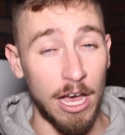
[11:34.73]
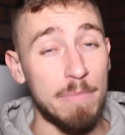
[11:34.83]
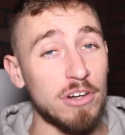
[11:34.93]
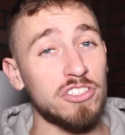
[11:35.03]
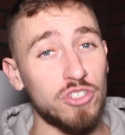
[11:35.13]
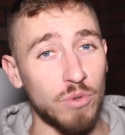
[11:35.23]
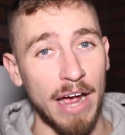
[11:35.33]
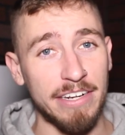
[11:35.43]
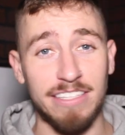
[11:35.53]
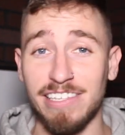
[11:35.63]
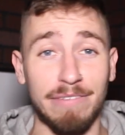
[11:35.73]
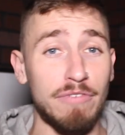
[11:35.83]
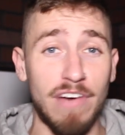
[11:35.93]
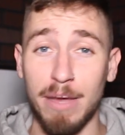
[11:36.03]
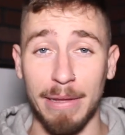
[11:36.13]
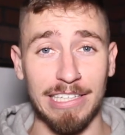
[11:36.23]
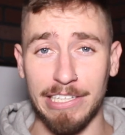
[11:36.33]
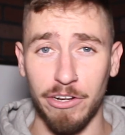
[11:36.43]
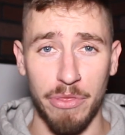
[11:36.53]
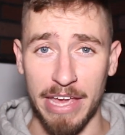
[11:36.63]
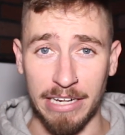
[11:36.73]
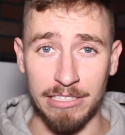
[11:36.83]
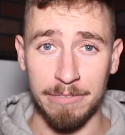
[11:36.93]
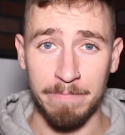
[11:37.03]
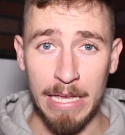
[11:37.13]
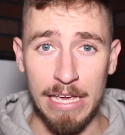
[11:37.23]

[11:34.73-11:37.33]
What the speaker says: A person who's grounded doesn't give a fuck about the little things.